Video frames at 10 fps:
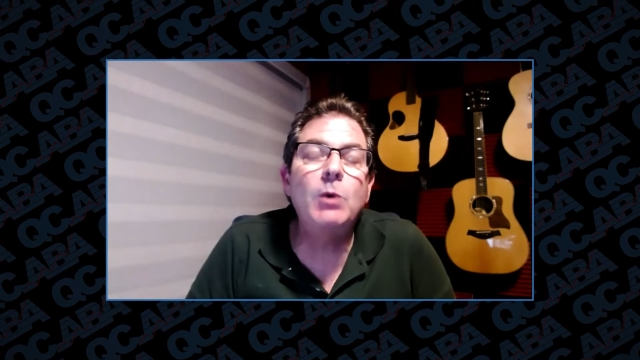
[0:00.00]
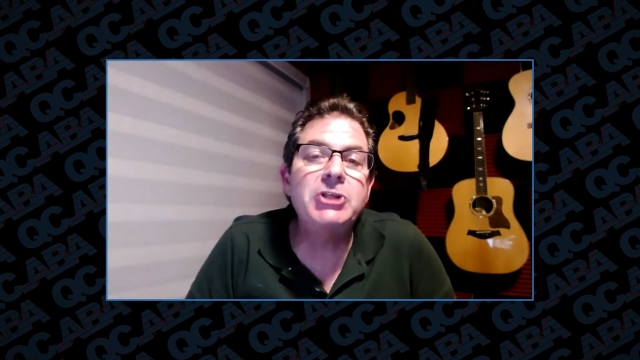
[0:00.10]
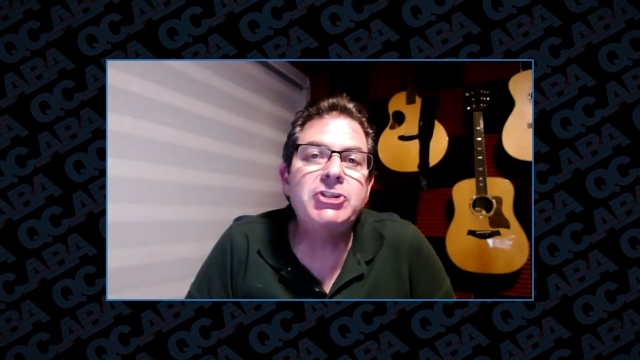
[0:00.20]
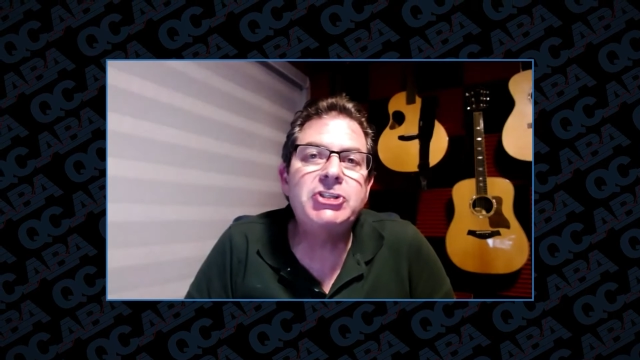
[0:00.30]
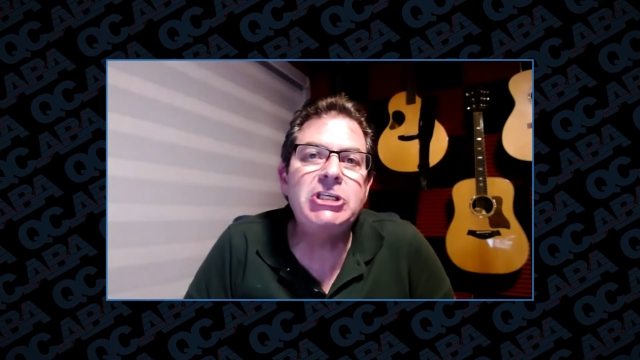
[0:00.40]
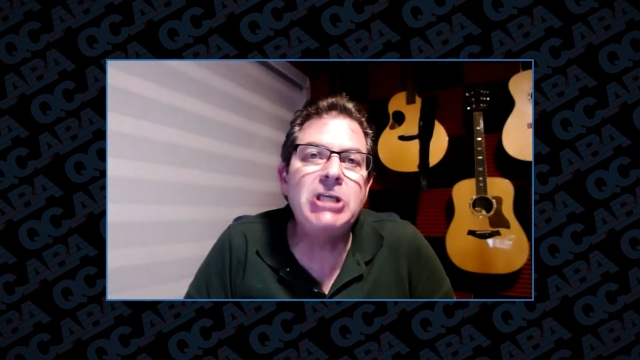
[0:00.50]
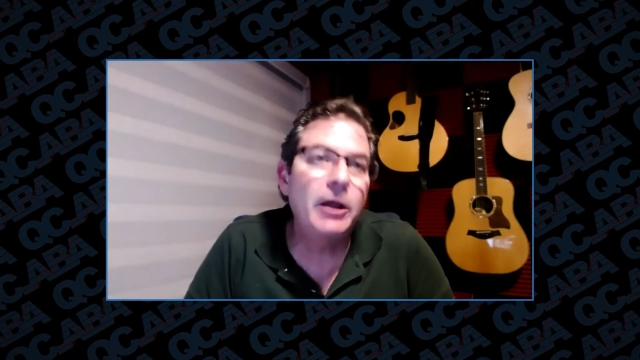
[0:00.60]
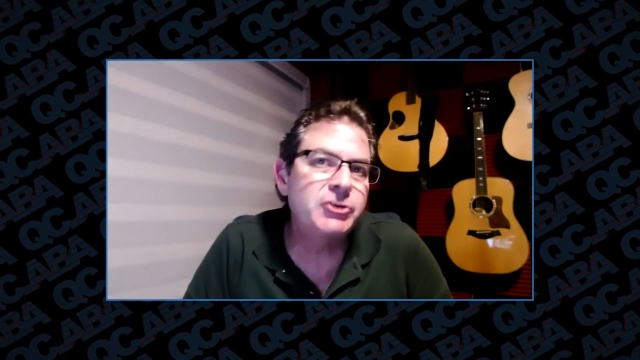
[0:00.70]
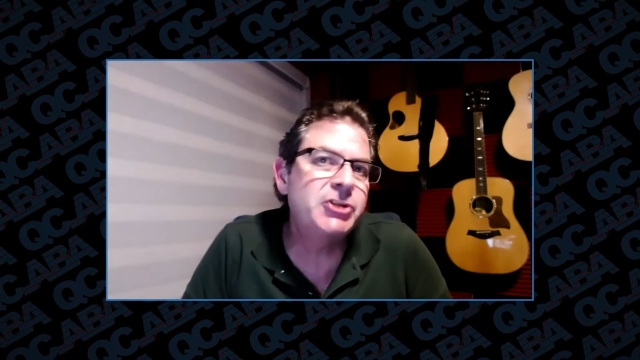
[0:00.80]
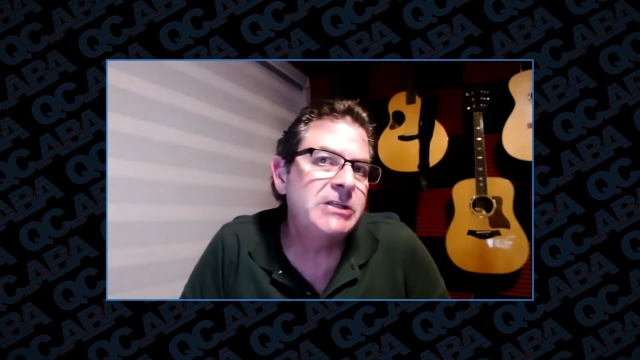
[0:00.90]
want to see
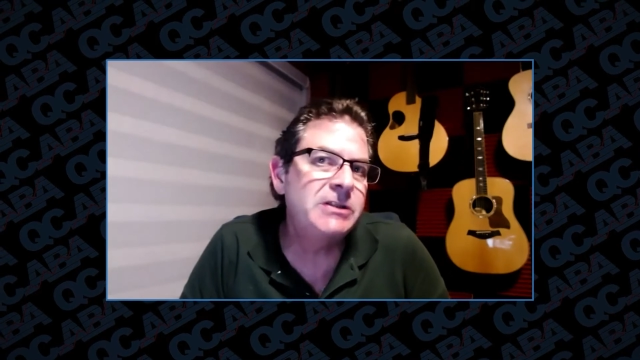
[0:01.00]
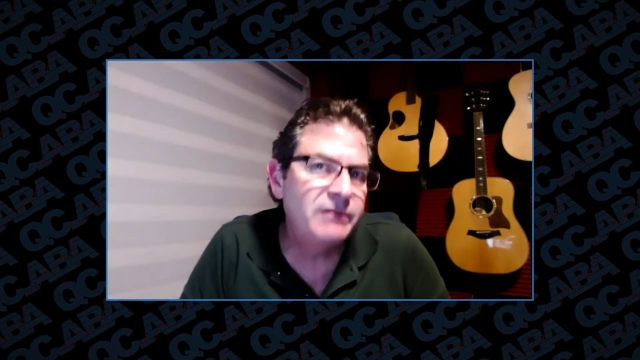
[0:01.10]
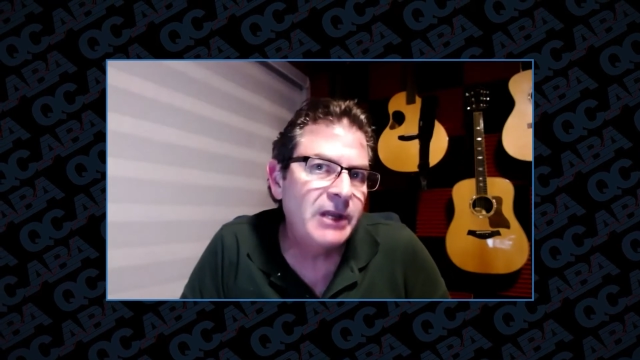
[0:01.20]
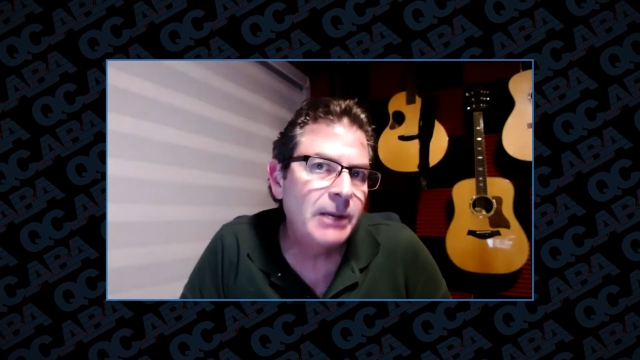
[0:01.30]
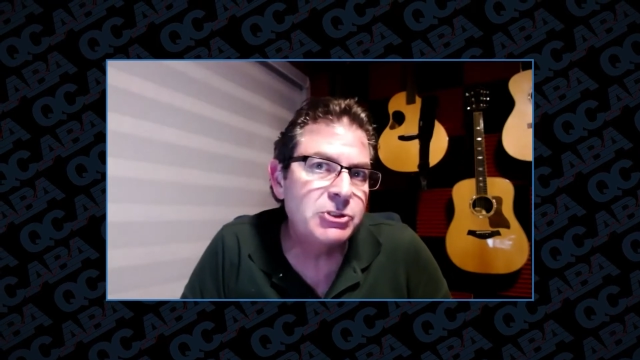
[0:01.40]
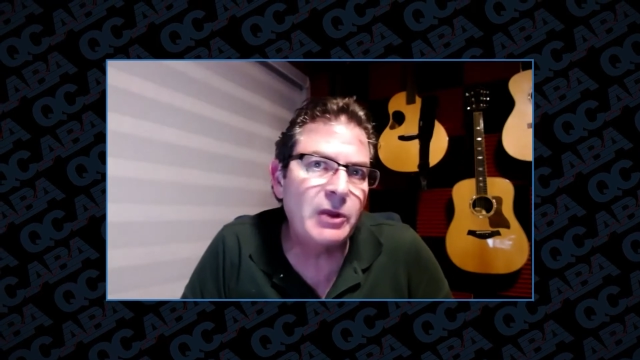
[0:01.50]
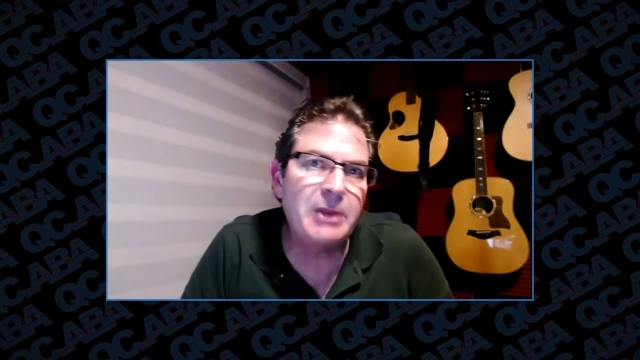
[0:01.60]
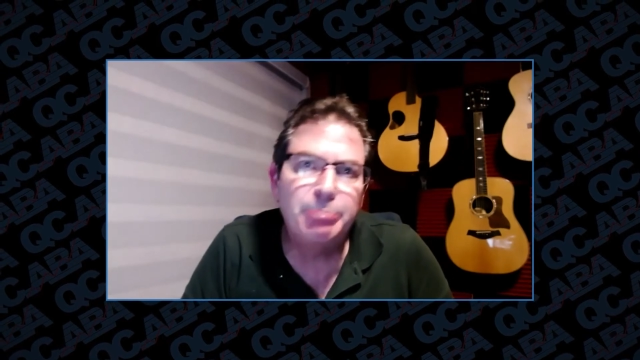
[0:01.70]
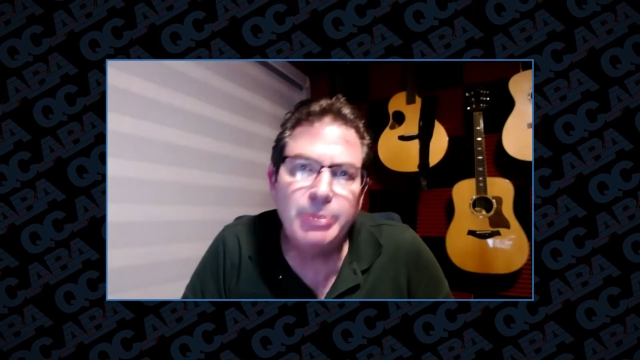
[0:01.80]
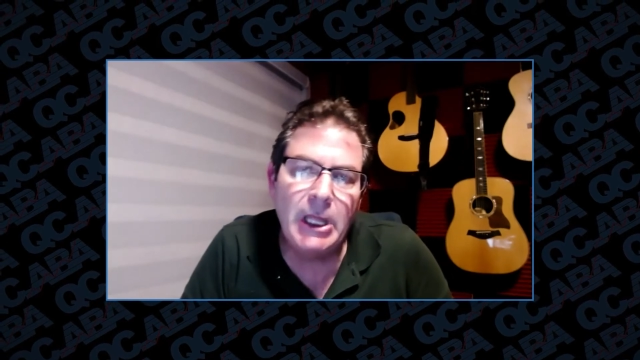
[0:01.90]
other signs of damage
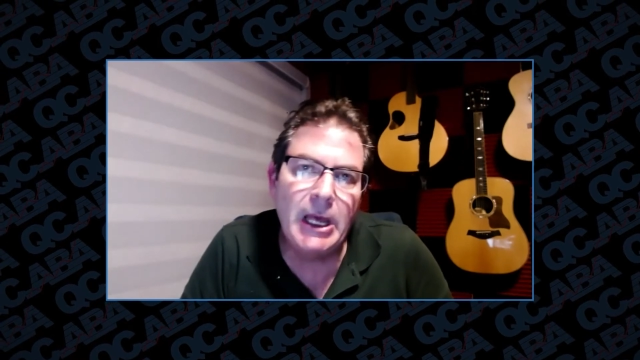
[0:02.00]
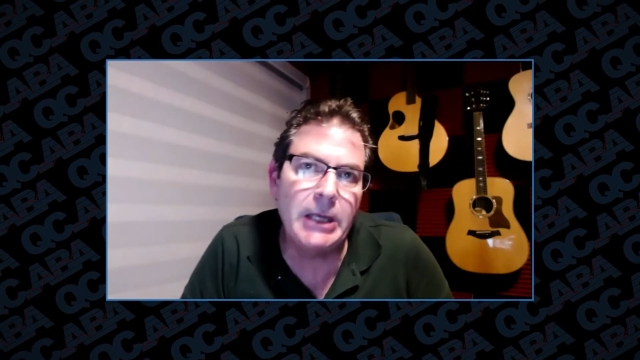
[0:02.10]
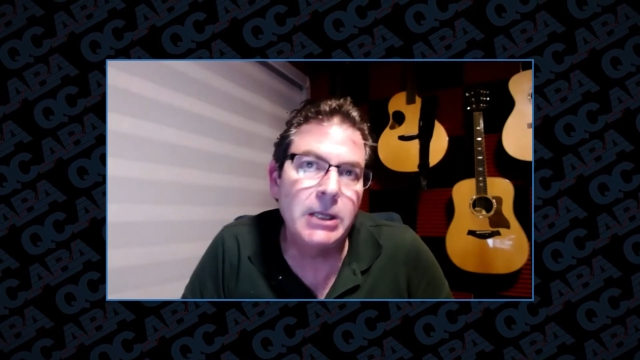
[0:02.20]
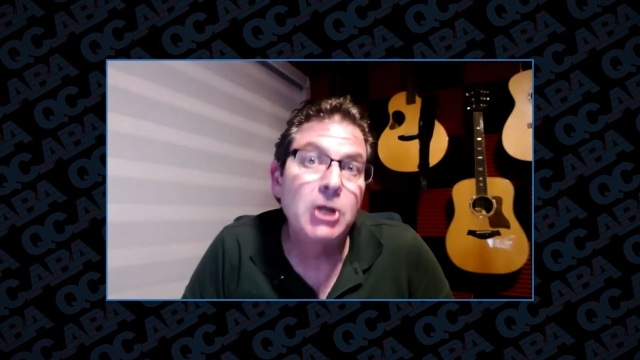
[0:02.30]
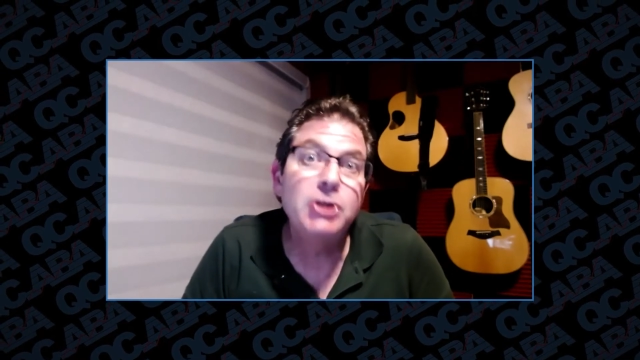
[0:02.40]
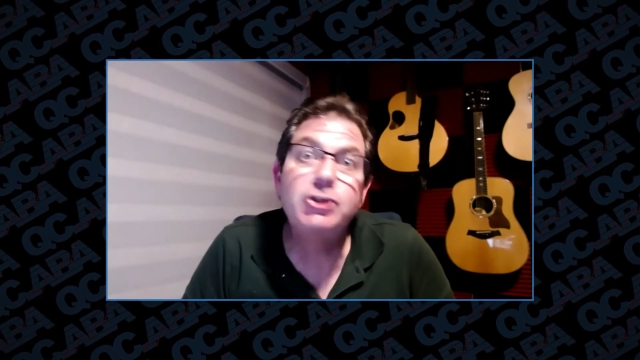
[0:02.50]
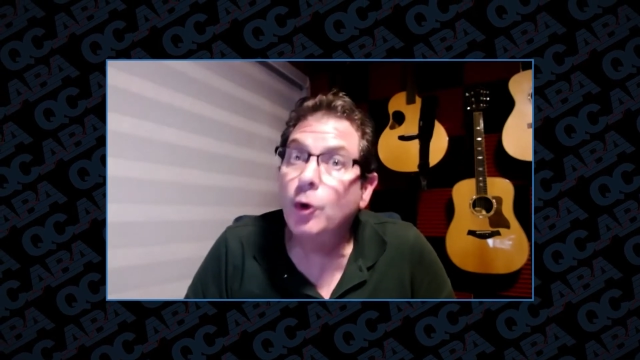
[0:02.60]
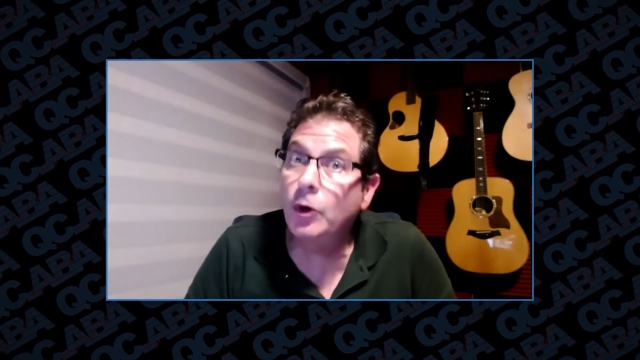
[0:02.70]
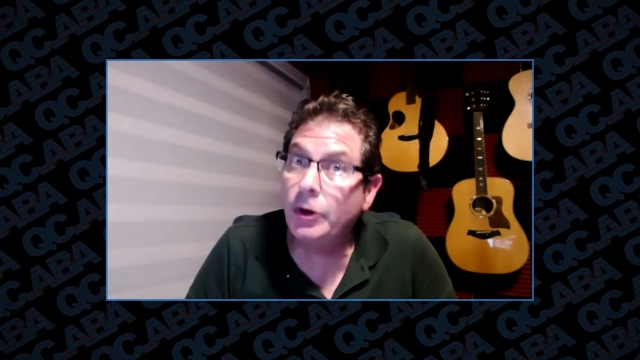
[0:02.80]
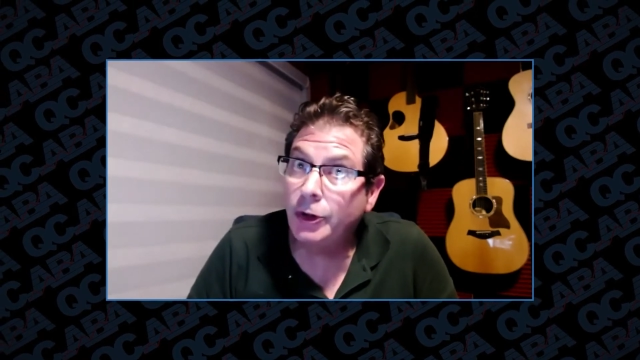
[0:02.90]
like blood,
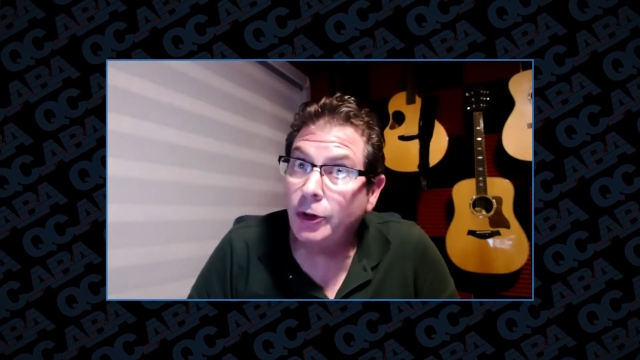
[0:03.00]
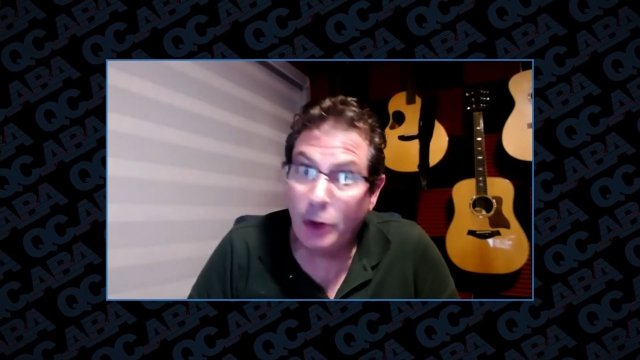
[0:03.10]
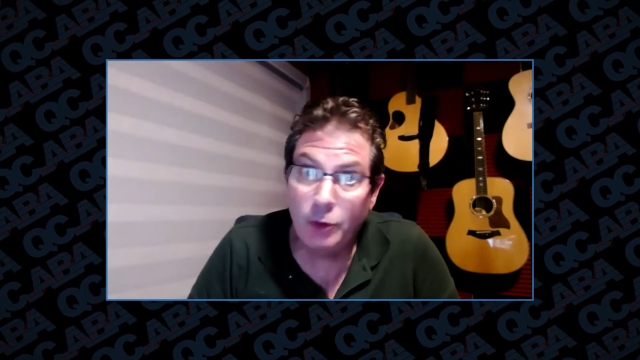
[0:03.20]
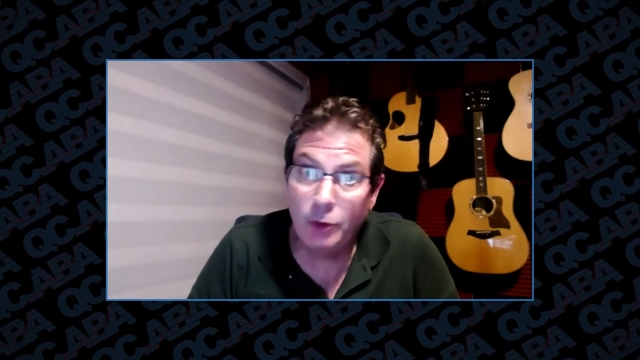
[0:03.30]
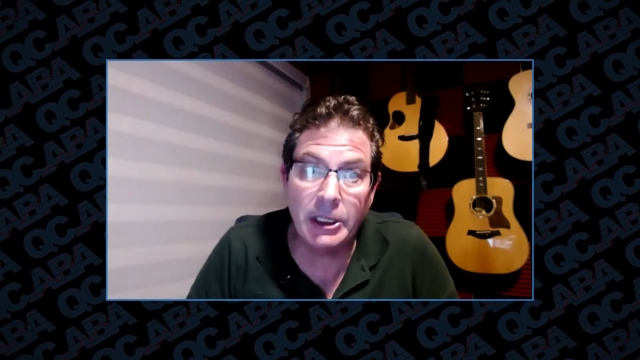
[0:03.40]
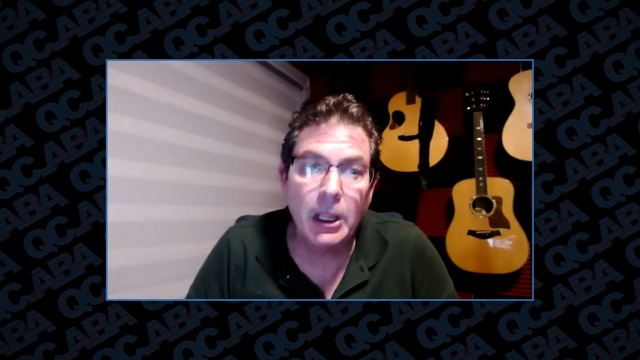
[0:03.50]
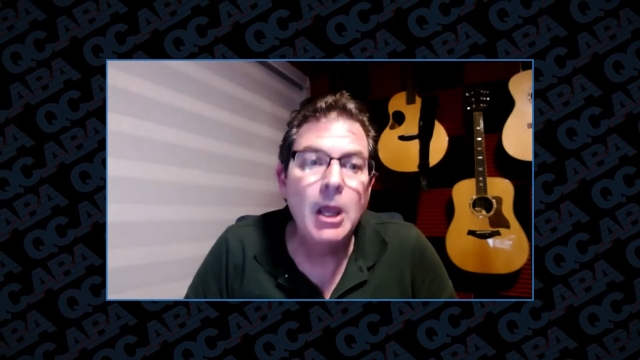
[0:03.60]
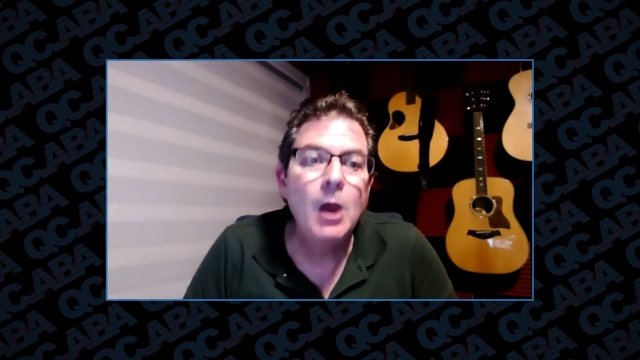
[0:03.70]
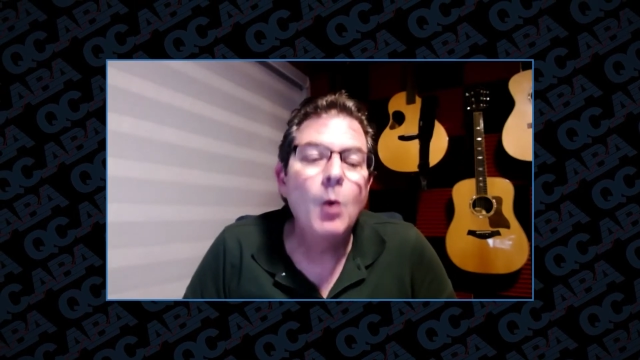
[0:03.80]
torn clothing.